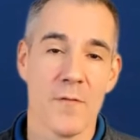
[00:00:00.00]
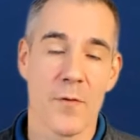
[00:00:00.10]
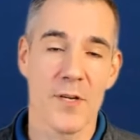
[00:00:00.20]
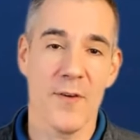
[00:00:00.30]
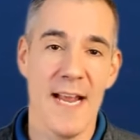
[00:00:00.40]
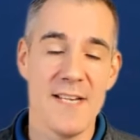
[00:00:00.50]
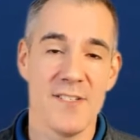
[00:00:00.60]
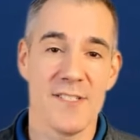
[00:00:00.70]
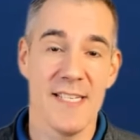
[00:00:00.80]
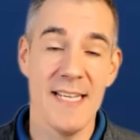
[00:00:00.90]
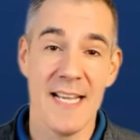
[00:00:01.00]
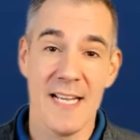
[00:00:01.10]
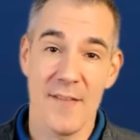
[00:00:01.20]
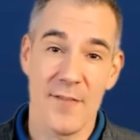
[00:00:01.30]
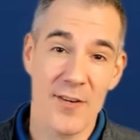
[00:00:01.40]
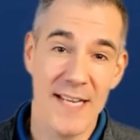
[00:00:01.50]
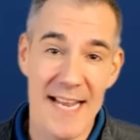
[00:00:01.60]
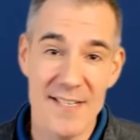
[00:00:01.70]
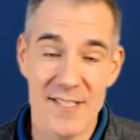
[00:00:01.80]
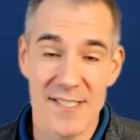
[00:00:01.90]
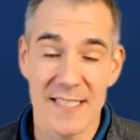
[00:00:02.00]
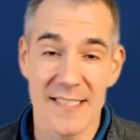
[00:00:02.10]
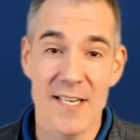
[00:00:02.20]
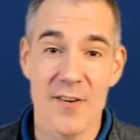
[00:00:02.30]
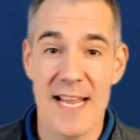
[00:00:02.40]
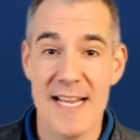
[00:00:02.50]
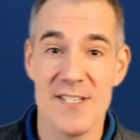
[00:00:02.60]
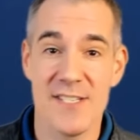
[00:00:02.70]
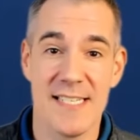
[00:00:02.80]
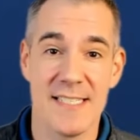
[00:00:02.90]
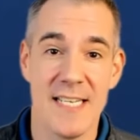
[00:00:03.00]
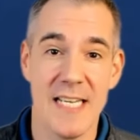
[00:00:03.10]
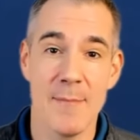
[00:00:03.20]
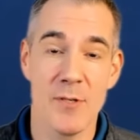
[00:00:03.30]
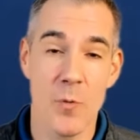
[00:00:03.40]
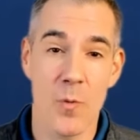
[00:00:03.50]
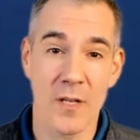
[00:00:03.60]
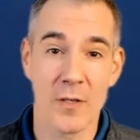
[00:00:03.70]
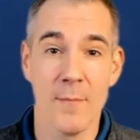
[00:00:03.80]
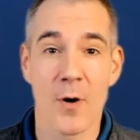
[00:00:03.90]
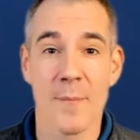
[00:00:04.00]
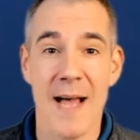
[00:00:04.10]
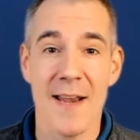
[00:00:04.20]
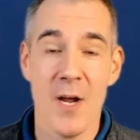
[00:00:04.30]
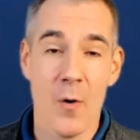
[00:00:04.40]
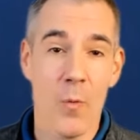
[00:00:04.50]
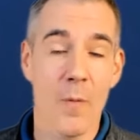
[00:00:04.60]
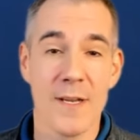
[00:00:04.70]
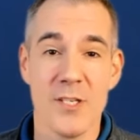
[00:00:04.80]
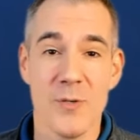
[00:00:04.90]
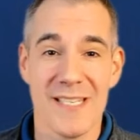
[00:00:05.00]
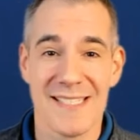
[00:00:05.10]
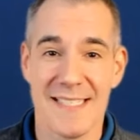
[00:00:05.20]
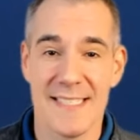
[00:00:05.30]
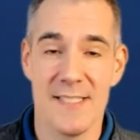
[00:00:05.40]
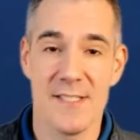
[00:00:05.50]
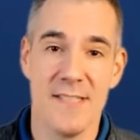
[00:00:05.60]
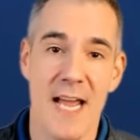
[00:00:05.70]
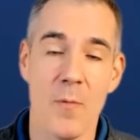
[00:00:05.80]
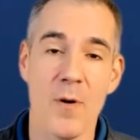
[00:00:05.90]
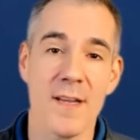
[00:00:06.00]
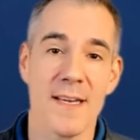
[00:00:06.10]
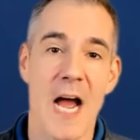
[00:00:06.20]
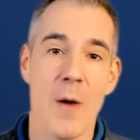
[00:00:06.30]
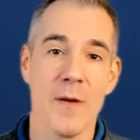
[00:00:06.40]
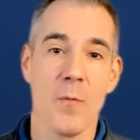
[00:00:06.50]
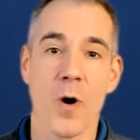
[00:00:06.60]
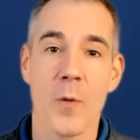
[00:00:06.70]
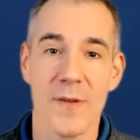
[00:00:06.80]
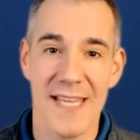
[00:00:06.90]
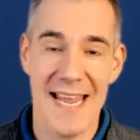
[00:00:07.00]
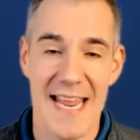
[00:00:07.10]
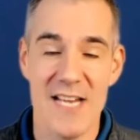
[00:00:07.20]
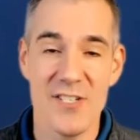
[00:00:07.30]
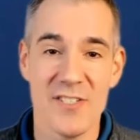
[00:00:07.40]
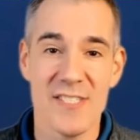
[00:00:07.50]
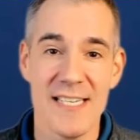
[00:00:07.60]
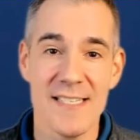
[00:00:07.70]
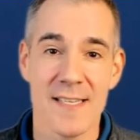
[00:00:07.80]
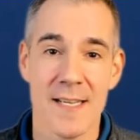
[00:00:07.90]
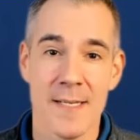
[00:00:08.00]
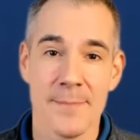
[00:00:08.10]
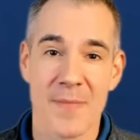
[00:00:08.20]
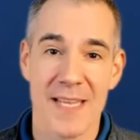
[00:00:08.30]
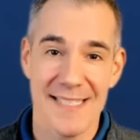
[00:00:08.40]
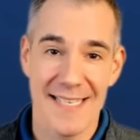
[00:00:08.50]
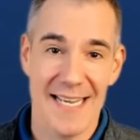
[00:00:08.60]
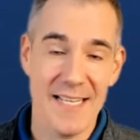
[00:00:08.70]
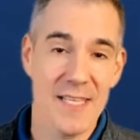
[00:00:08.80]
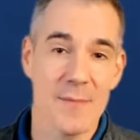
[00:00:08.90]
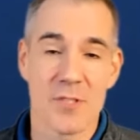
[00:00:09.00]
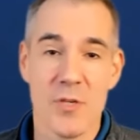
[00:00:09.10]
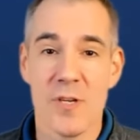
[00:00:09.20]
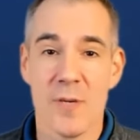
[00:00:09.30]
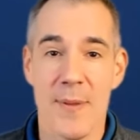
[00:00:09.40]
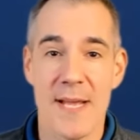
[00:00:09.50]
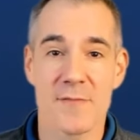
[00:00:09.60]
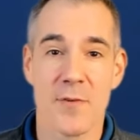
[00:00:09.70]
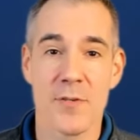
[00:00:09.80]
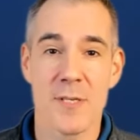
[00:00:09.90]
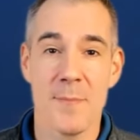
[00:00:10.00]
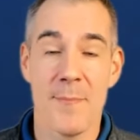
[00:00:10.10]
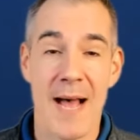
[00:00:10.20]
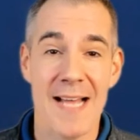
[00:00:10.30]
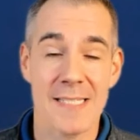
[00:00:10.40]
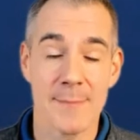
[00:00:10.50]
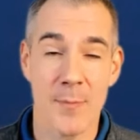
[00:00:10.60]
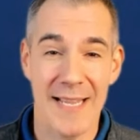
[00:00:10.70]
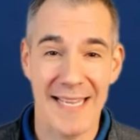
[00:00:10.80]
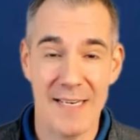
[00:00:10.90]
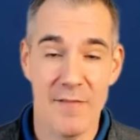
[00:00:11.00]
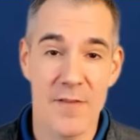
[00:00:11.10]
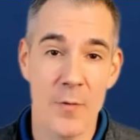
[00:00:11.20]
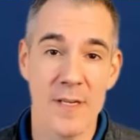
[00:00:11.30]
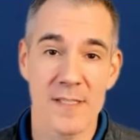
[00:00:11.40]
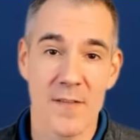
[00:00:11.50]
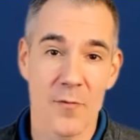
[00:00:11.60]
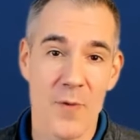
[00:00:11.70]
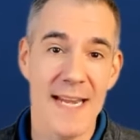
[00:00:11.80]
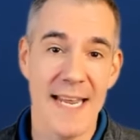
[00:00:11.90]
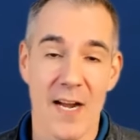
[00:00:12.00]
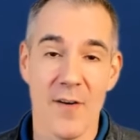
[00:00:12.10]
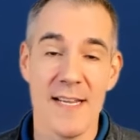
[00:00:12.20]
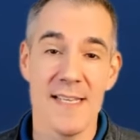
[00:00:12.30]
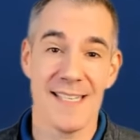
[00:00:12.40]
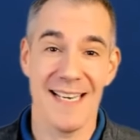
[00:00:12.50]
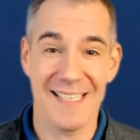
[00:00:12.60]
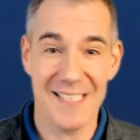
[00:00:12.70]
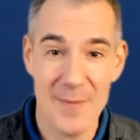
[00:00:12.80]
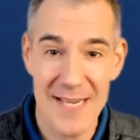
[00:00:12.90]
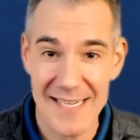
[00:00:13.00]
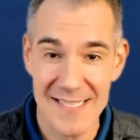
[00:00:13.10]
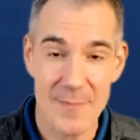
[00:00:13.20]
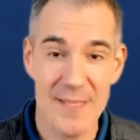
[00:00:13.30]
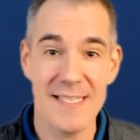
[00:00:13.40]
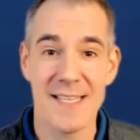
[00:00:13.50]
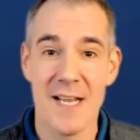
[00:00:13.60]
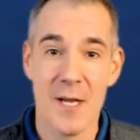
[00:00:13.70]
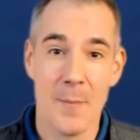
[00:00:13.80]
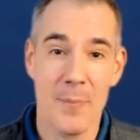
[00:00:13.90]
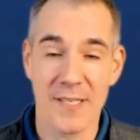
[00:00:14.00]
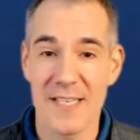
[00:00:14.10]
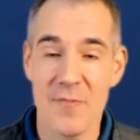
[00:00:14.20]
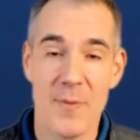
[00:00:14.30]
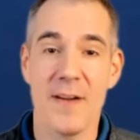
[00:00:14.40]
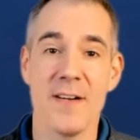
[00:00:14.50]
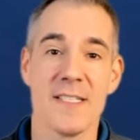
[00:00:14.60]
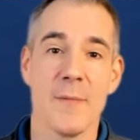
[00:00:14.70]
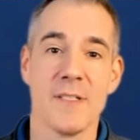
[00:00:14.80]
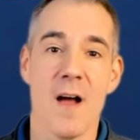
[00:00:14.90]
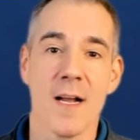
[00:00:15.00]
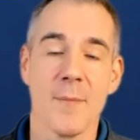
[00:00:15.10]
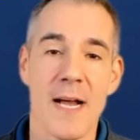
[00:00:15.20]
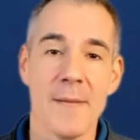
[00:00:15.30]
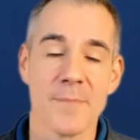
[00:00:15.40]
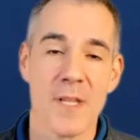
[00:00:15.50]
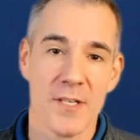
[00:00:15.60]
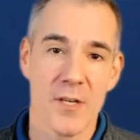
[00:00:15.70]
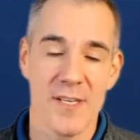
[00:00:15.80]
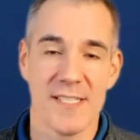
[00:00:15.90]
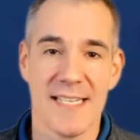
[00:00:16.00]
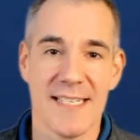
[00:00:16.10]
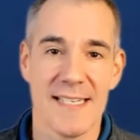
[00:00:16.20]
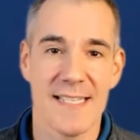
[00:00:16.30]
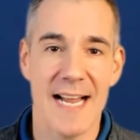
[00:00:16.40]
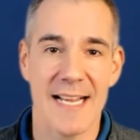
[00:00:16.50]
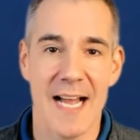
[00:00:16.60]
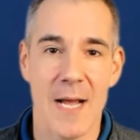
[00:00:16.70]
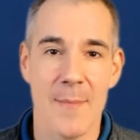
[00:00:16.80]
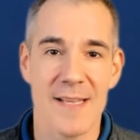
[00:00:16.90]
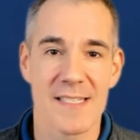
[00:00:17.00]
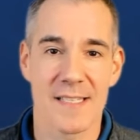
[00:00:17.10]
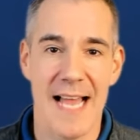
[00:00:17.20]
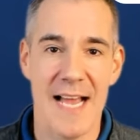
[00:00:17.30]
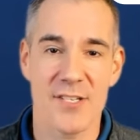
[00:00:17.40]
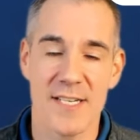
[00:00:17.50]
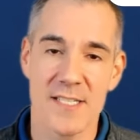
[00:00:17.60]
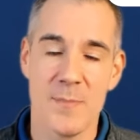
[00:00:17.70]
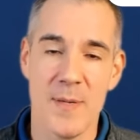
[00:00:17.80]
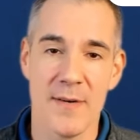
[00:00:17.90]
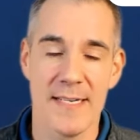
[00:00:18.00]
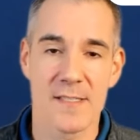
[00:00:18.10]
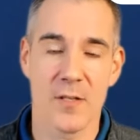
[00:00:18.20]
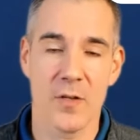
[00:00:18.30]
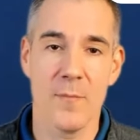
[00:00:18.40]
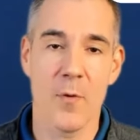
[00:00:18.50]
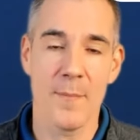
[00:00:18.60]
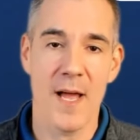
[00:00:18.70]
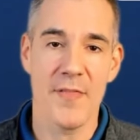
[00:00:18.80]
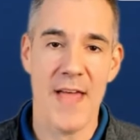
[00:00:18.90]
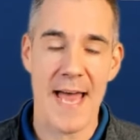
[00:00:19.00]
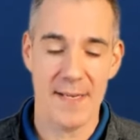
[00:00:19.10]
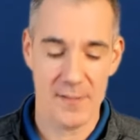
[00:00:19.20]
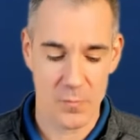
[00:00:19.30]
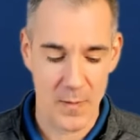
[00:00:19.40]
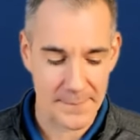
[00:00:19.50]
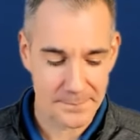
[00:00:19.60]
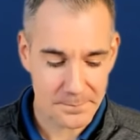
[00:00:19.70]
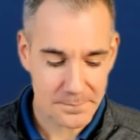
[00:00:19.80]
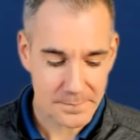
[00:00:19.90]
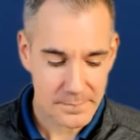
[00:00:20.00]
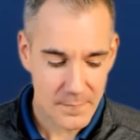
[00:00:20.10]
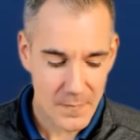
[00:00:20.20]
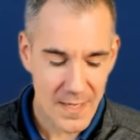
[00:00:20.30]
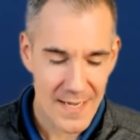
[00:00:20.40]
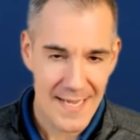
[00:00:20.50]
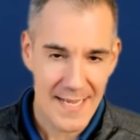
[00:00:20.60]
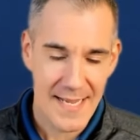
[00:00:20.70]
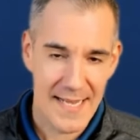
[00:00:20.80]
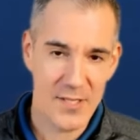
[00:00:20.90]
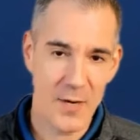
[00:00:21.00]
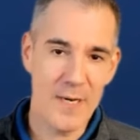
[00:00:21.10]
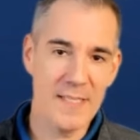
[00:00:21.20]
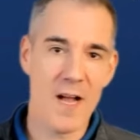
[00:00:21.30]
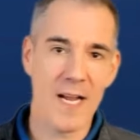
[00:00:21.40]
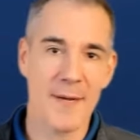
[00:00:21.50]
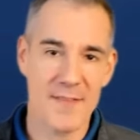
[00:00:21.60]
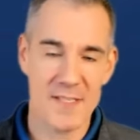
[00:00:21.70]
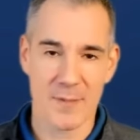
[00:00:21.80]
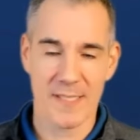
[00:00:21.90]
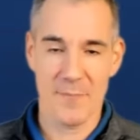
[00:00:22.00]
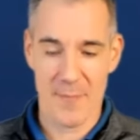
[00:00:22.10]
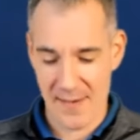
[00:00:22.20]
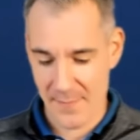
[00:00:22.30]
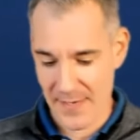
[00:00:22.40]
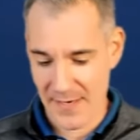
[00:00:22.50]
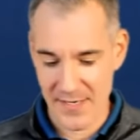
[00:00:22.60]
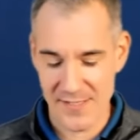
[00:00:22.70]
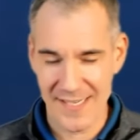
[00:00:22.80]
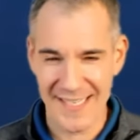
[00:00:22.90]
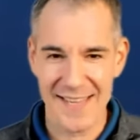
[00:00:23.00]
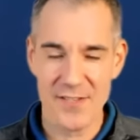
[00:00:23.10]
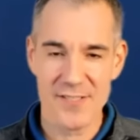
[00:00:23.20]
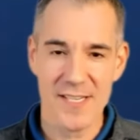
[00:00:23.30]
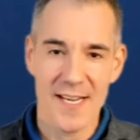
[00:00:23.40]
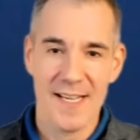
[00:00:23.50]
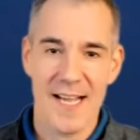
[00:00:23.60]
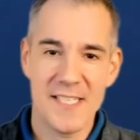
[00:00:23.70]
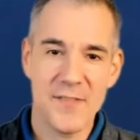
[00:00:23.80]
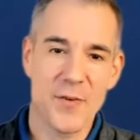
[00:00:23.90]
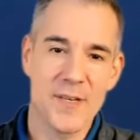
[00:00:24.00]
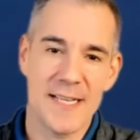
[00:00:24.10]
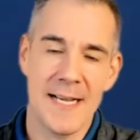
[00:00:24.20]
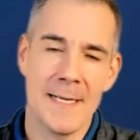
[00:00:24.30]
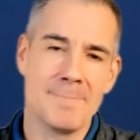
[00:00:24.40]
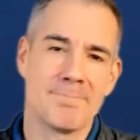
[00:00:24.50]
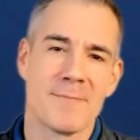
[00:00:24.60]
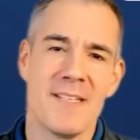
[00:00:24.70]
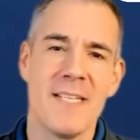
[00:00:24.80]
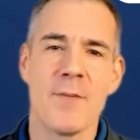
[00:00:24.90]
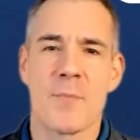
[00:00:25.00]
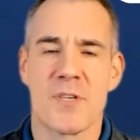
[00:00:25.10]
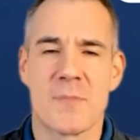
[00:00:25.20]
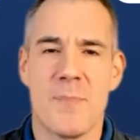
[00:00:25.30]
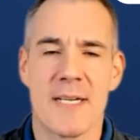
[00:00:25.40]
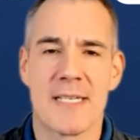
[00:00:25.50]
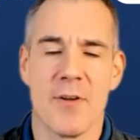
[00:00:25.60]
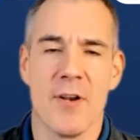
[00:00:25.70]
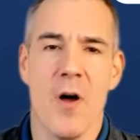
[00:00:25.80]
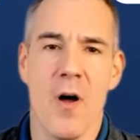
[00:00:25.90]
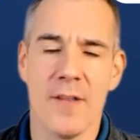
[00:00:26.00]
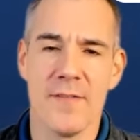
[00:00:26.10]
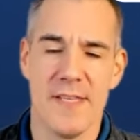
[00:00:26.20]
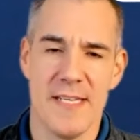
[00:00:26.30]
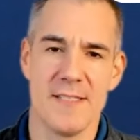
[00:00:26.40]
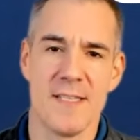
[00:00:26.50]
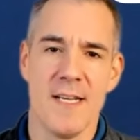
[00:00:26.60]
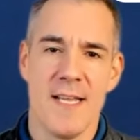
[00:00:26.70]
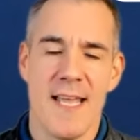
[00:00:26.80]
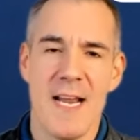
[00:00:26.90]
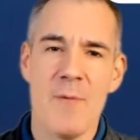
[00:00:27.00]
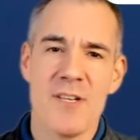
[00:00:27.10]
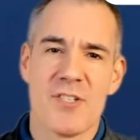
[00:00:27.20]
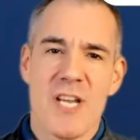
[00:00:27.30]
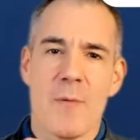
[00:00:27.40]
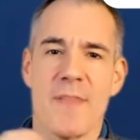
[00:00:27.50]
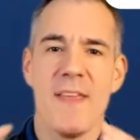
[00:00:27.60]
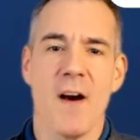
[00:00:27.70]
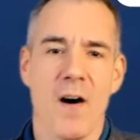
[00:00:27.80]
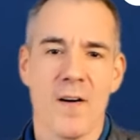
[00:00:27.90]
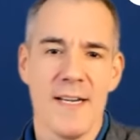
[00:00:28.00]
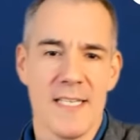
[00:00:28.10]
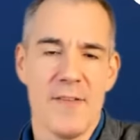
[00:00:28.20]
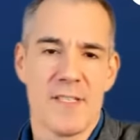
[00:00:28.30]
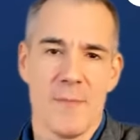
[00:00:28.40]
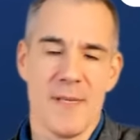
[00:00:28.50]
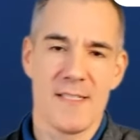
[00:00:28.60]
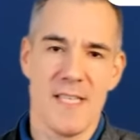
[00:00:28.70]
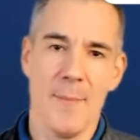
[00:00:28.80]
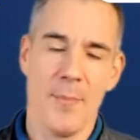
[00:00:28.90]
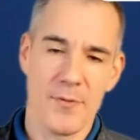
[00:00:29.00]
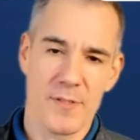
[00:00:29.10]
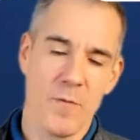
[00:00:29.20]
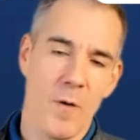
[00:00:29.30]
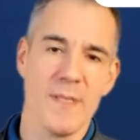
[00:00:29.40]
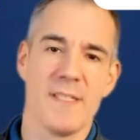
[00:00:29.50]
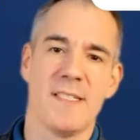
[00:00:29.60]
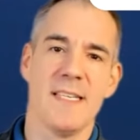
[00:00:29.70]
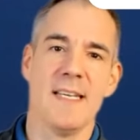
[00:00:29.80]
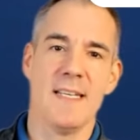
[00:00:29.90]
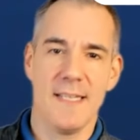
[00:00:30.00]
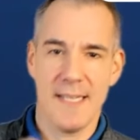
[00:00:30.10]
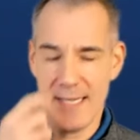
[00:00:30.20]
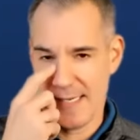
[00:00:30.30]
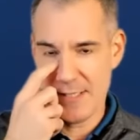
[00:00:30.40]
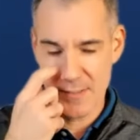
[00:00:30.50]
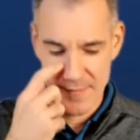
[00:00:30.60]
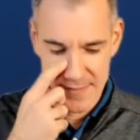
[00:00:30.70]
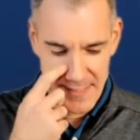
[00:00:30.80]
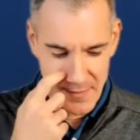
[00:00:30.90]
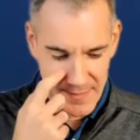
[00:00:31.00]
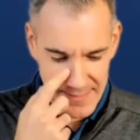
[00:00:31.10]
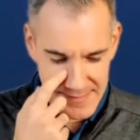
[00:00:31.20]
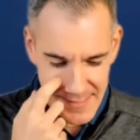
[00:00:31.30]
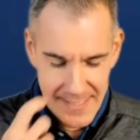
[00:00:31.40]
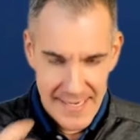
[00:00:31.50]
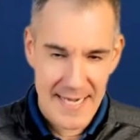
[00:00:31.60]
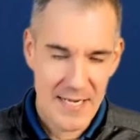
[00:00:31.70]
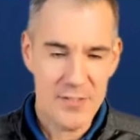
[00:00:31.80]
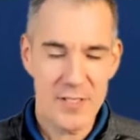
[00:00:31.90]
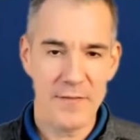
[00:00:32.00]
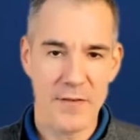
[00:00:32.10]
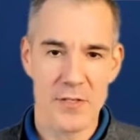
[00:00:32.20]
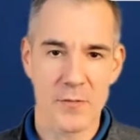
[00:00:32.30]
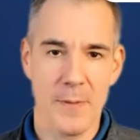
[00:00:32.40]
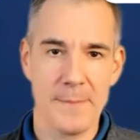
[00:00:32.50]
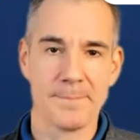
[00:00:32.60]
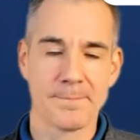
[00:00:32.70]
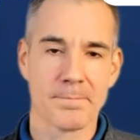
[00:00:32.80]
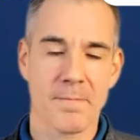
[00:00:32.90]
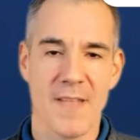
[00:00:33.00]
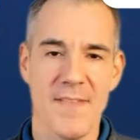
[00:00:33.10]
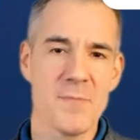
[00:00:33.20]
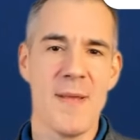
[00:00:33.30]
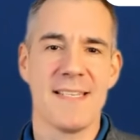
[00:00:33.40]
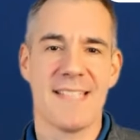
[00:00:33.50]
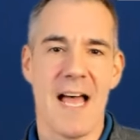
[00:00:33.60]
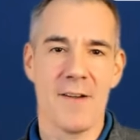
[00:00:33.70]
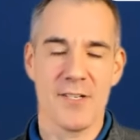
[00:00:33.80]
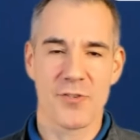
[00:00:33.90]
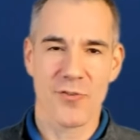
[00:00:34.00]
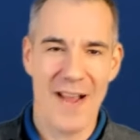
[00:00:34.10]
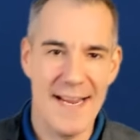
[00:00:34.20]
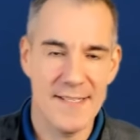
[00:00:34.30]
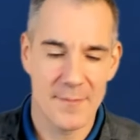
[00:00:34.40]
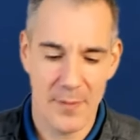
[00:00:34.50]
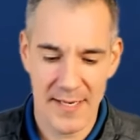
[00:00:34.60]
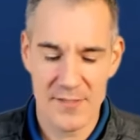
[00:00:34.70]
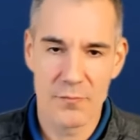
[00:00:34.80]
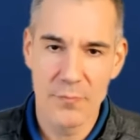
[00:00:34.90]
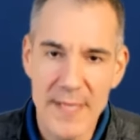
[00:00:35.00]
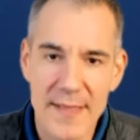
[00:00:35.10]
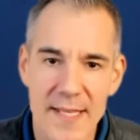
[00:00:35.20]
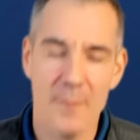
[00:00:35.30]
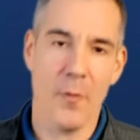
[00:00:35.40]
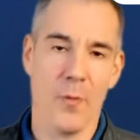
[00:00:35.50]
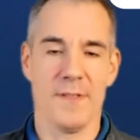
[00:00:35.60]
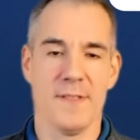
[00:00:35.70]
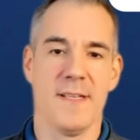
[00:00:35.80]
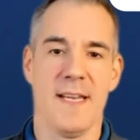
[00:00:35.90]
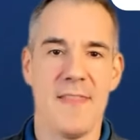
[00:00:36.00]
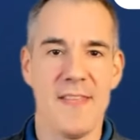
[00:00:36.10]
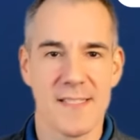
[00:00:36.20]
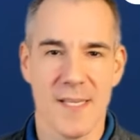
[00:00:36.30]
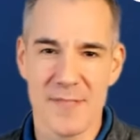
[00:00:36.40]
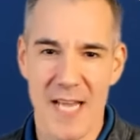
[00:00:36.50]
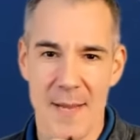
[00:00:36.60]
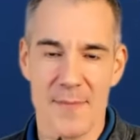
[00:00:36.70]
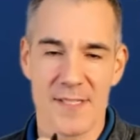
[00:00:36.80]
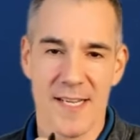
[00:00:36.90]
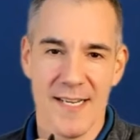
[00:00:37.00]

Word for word: for your agency. If you're an agency leader, an agency team, and you want to learn more about what we do at the Sitkins Network and how we work with agencies to get them to their best version possible by getting focused on the right areas and eliminate some of these belief barriers that we talk about, go to sitkins.com slash experience to learn more about that as well. And so I want to talk about these belief bar- barriers. And again, there's a different, um, different perspective on all of these. And I want to share what they are and give you some examples of what we see in each of these areas. And here's the first one. And this may sound trite, but it's really important. And I think sometimes